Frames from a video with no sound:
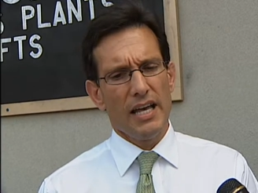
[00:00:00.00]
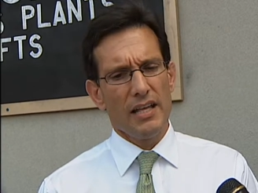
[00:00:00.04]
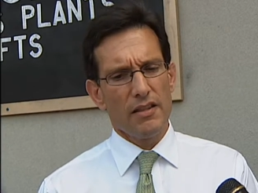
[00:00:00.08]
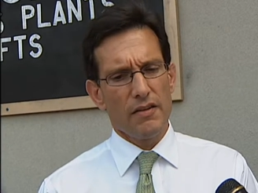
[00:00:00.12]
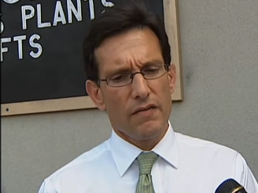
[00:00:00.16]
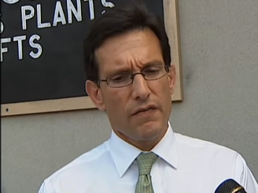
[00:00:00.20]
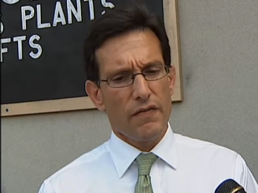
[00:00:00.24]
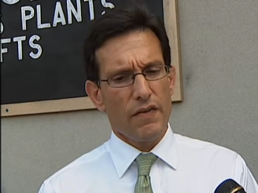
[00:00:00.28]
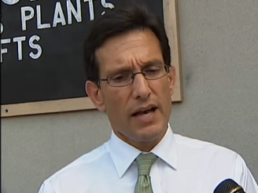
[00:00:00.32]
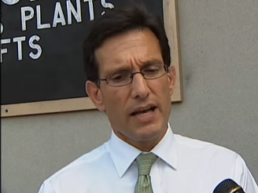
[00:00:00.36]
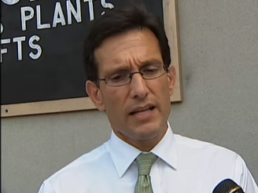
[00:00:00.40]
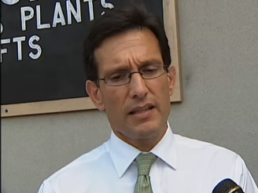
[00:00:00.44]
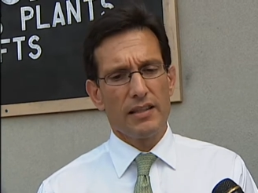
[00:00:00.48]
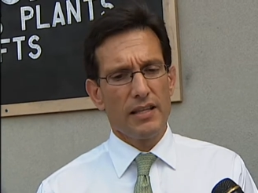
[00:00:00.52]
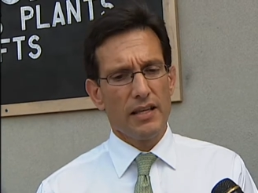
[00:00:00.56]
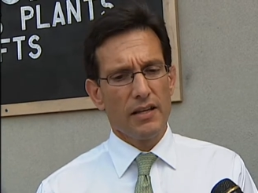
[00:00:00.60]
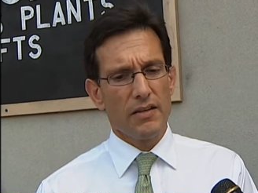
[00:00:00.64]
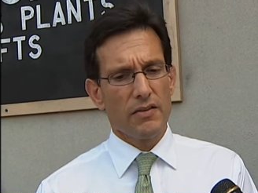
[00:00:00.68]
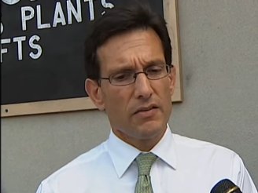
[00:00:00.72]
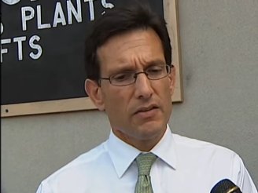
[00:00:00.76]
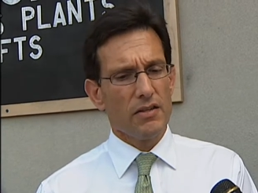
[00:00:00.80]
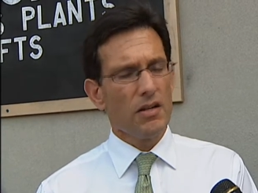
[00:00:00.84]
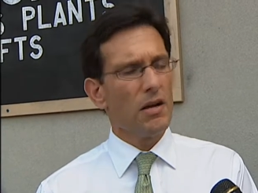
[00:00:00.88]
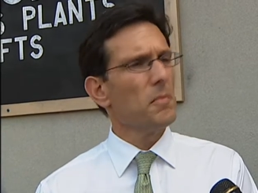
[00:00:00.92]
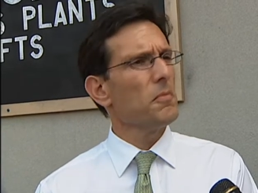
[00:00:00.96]
and the fact
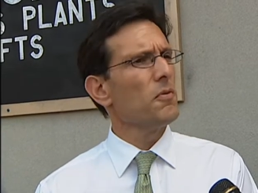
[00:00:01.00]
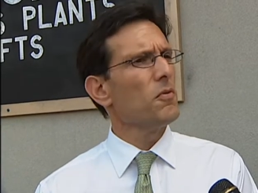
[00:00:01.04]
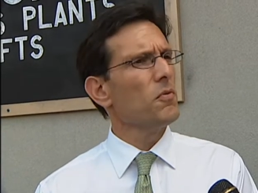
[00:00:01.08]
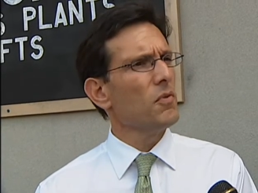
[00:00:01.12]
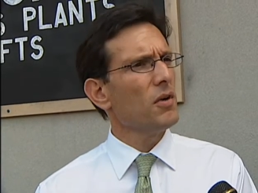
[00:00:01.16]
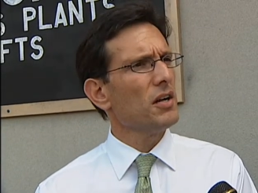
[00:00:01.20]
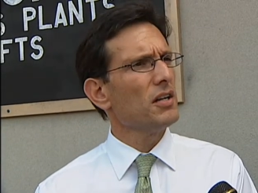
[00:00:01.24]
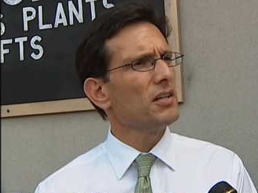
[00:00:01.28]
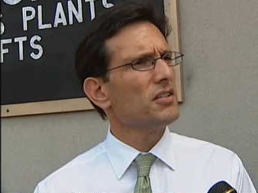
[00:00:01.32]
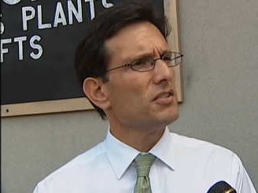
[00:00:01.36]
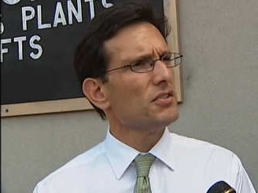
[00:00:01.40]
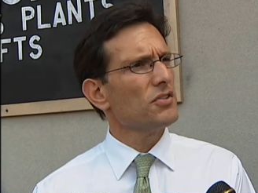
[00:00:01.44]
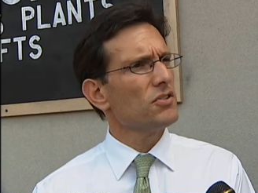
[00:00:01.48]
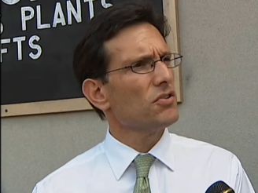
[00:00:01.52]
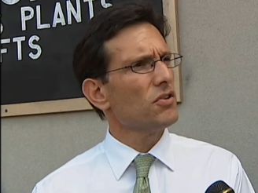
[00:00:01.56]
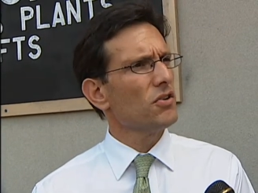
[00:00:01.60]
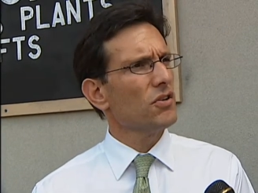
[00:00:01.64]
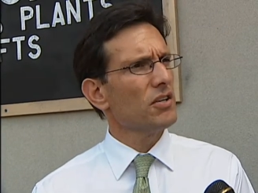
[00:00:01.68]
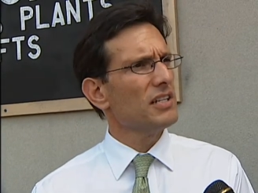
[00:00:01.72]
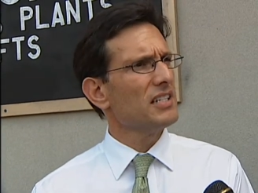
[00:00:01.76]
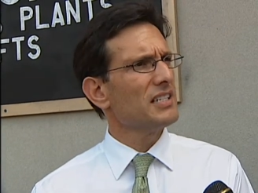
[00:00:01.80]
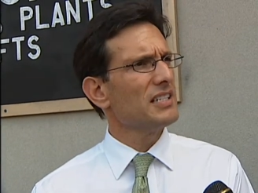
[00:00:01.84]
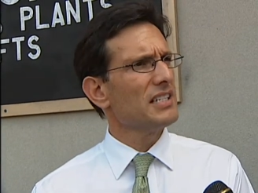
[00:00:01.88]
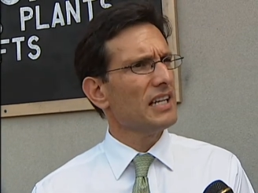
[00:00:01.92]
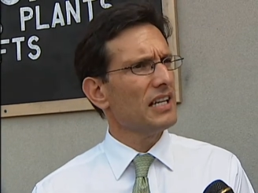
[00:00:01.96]
that number one
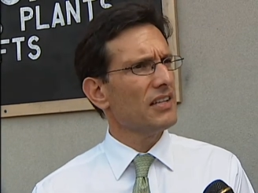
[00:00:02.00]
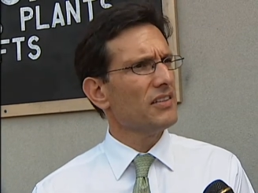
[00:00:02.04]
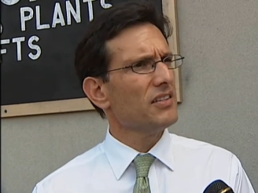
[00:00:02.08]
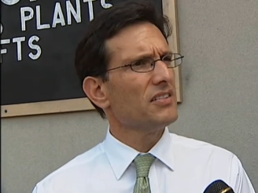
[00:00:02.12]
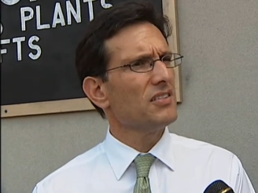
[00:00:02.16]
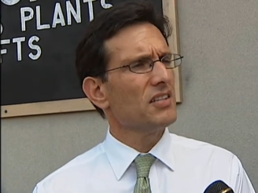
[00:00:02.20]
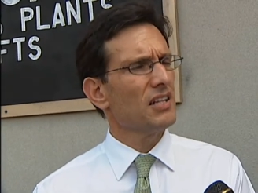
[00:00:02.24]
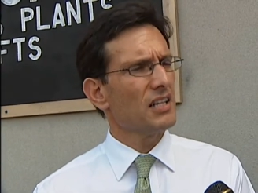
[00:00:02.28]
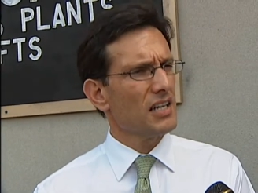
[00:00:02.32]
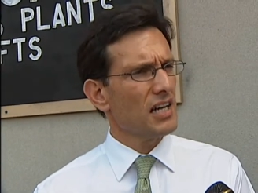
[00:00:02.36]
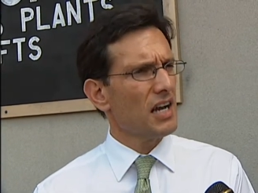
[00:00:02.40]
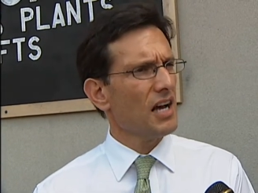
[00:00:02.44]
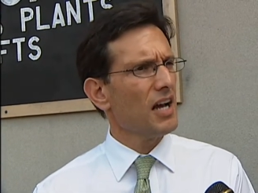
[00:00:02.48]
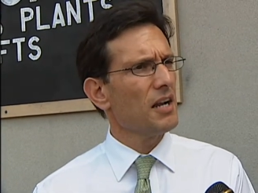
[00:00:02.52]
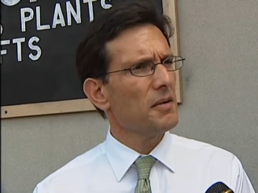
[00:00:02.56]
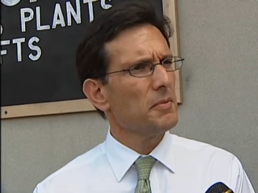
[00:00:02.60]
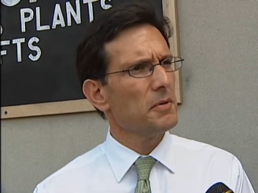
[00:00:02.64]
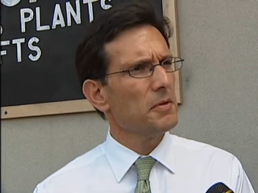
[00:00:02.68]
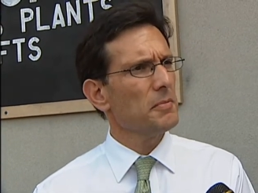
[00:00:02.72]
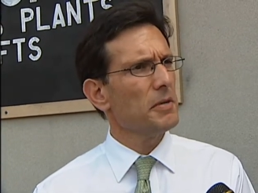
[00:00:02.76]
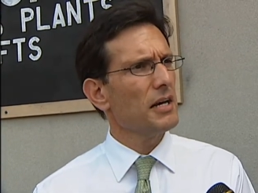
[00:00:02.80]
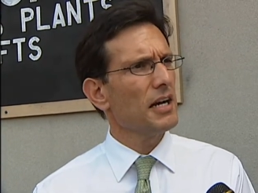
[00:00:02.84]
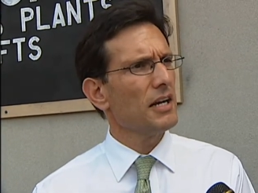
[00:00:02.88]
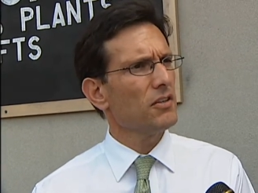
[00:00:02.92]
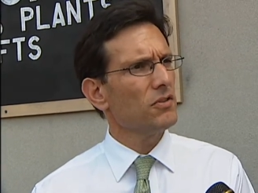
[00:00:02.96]
concern is getting this
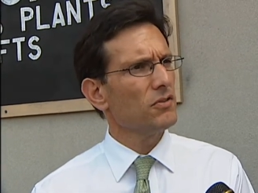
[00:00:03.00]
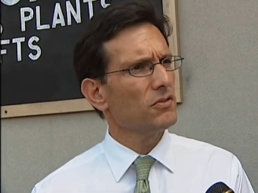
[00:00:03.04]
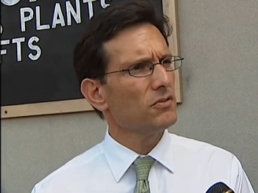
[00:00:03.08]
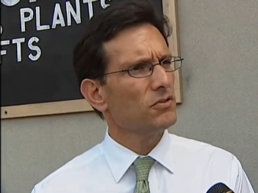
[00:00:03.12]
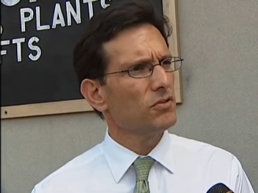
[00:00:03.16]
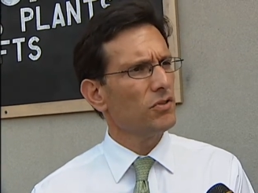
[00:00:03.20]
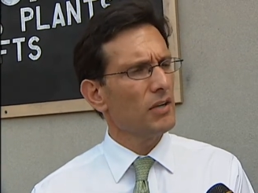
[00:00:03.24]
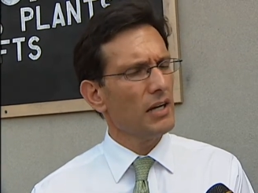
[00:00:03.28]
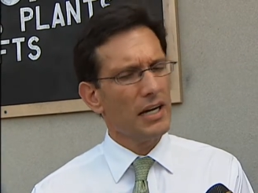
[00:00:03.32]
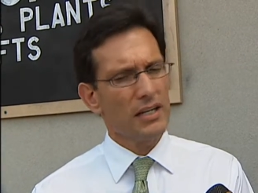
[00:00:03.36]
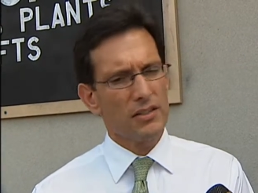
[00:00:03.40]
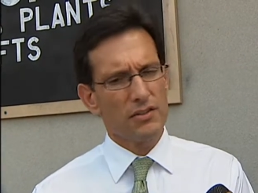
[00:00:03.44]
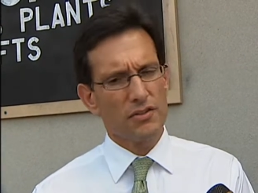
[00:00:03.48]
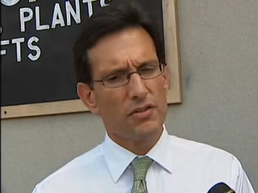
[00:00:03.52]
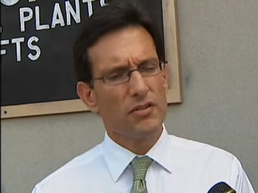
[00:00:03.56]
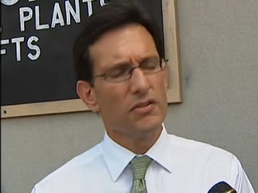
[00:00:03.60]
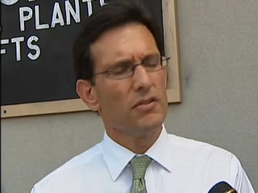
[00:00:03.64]
economy back on track